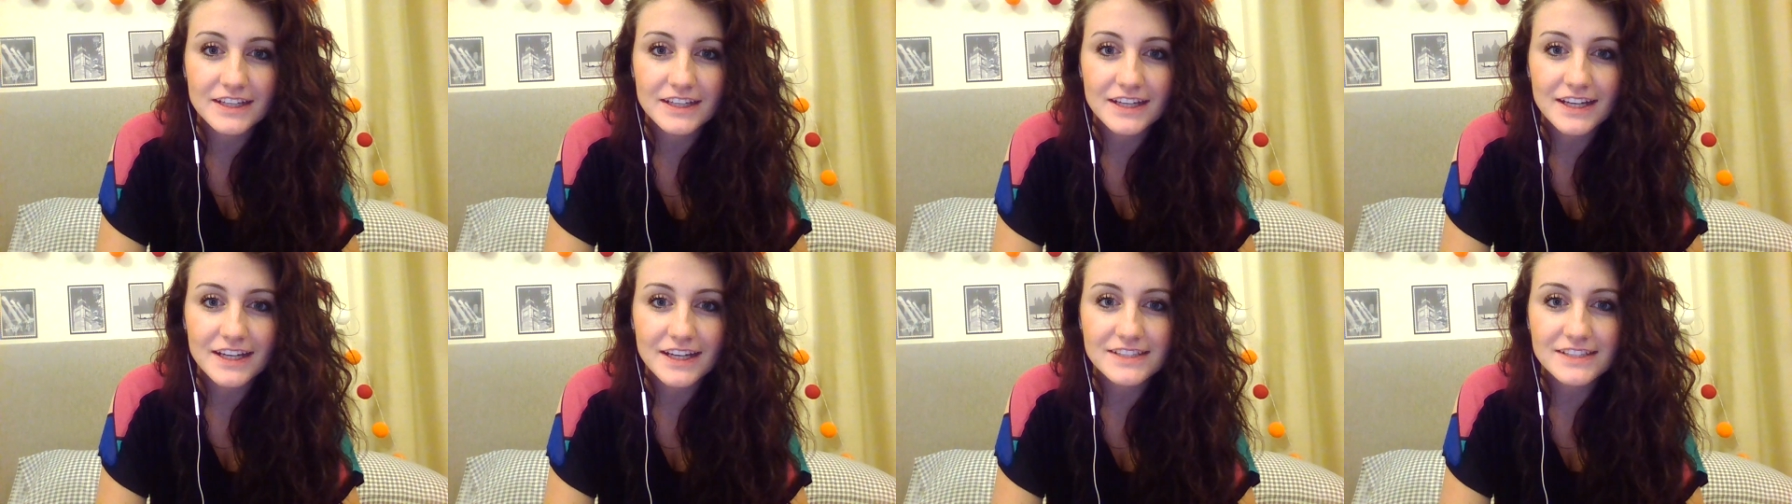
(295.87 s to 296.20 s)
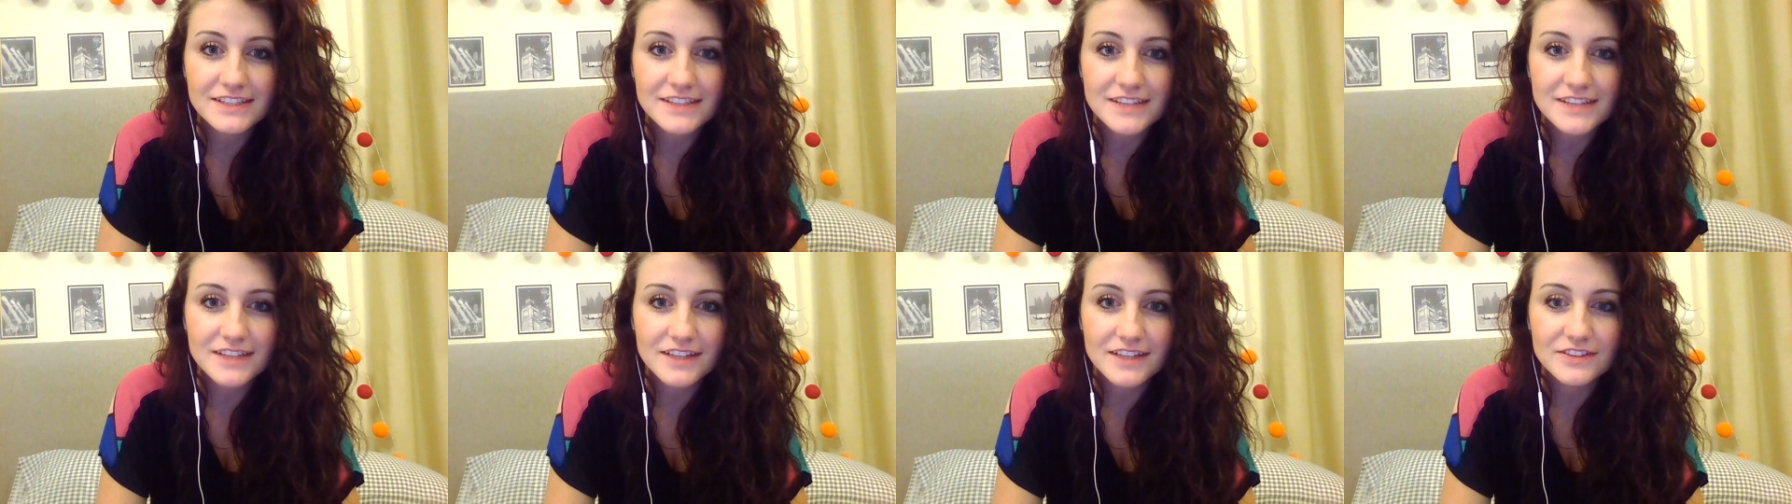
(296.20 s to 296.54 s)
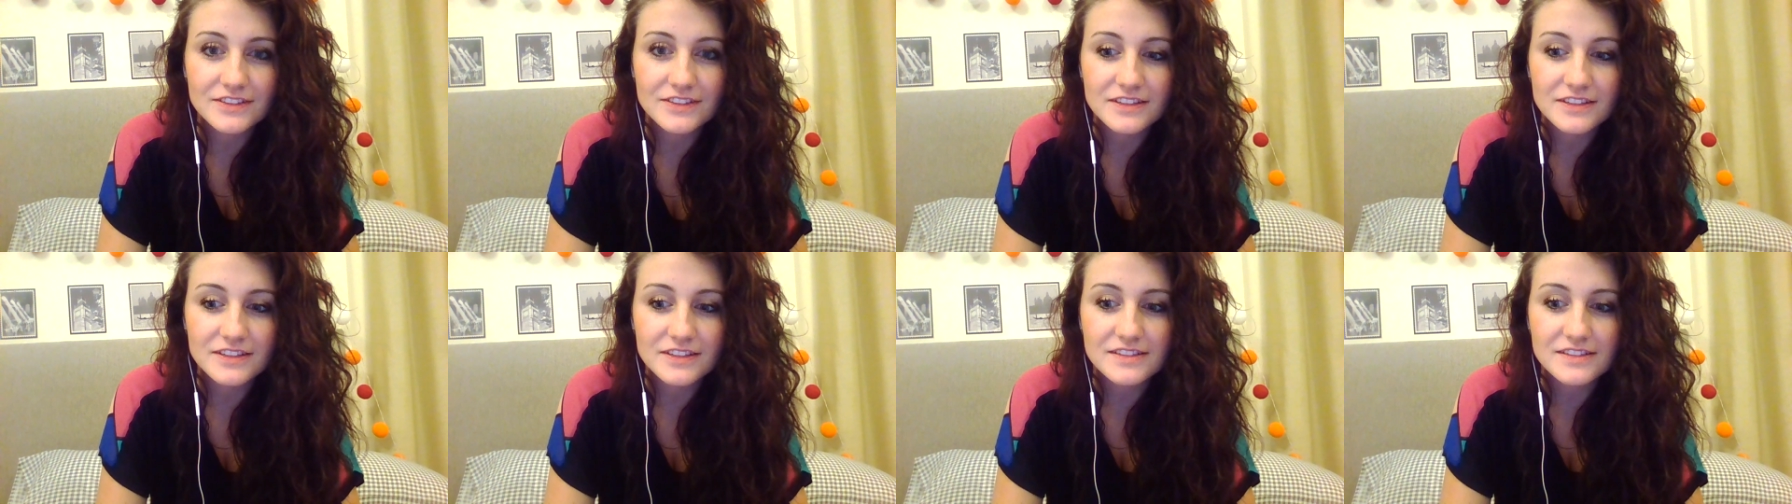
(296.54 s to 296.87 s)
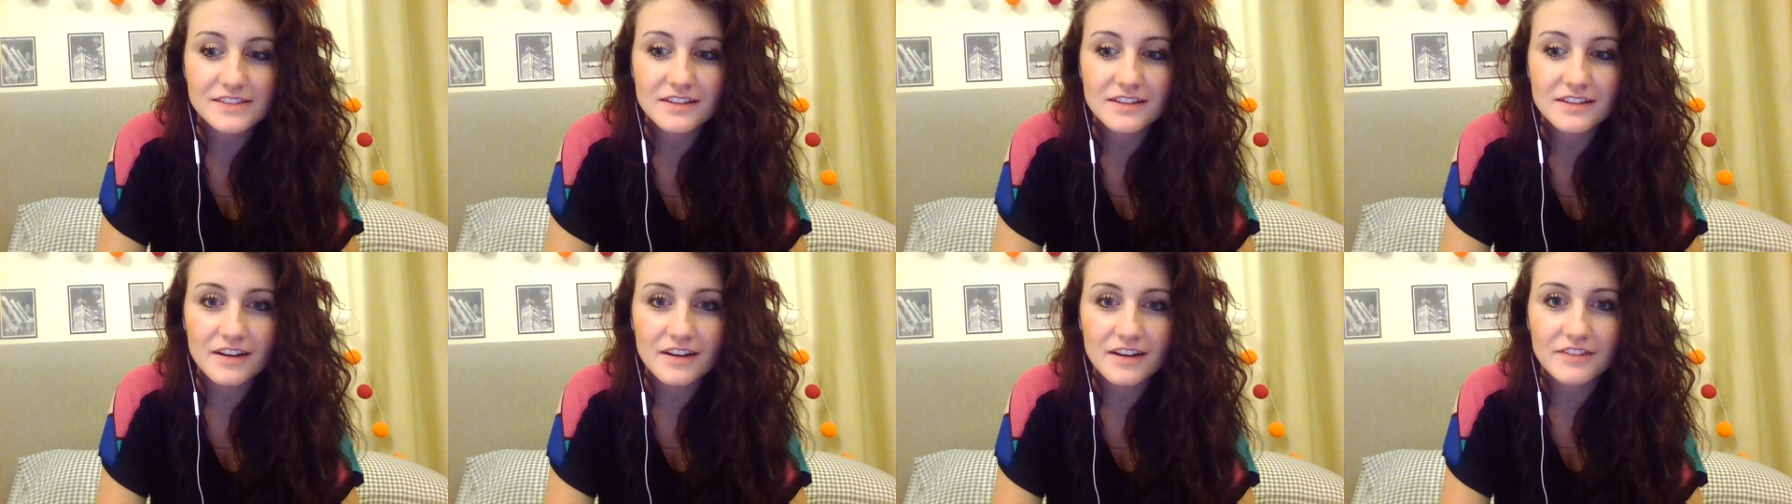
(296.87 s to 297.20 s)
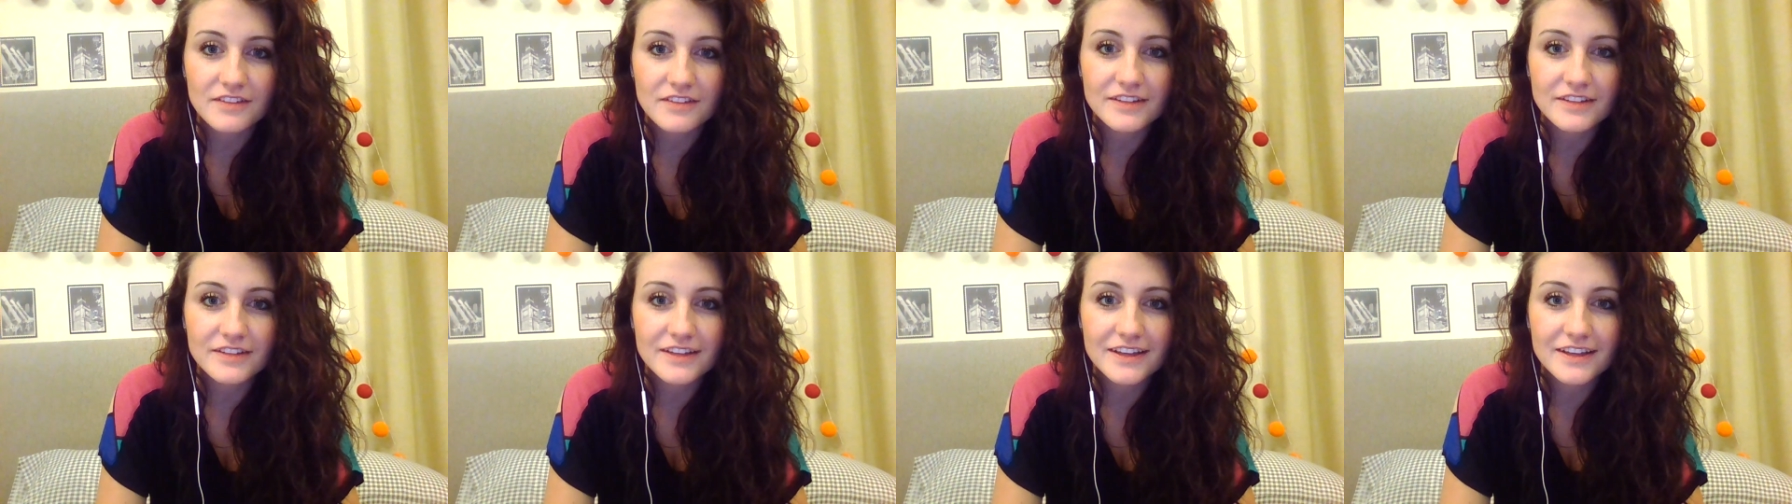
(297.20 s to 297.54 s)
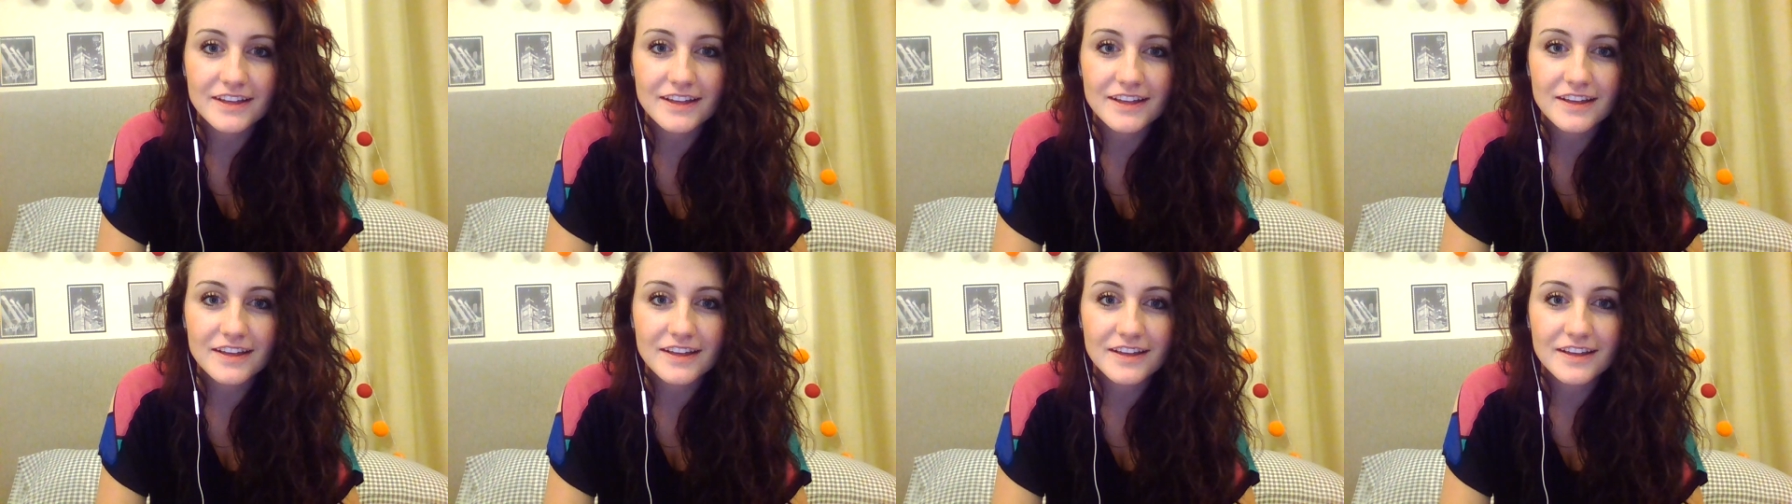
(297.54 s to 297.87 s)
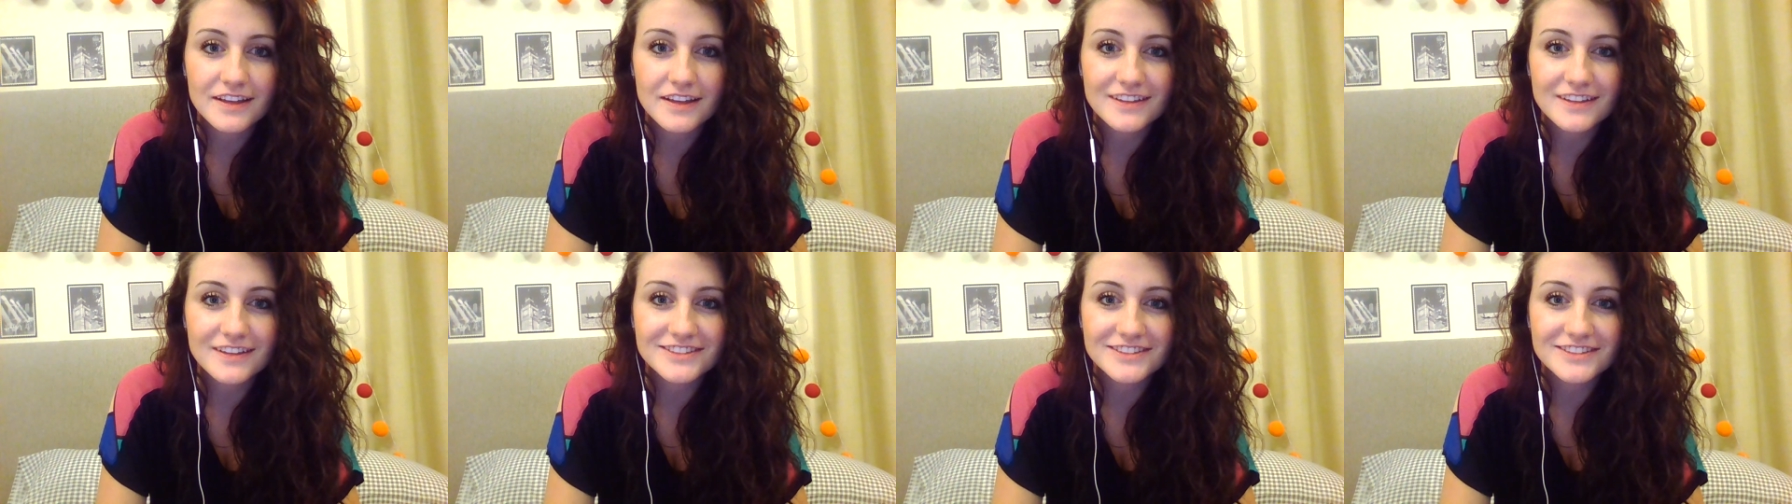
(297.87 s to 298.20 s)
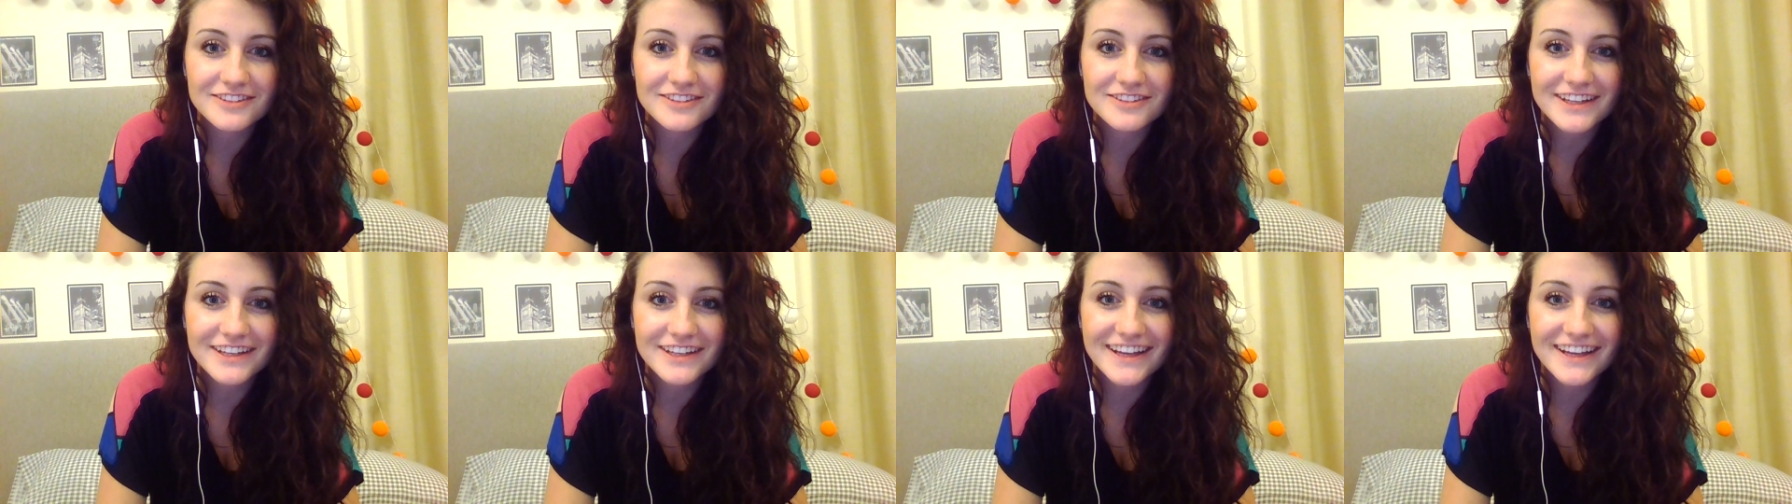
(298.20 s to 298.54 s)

suck at turning this thing off. Sorry.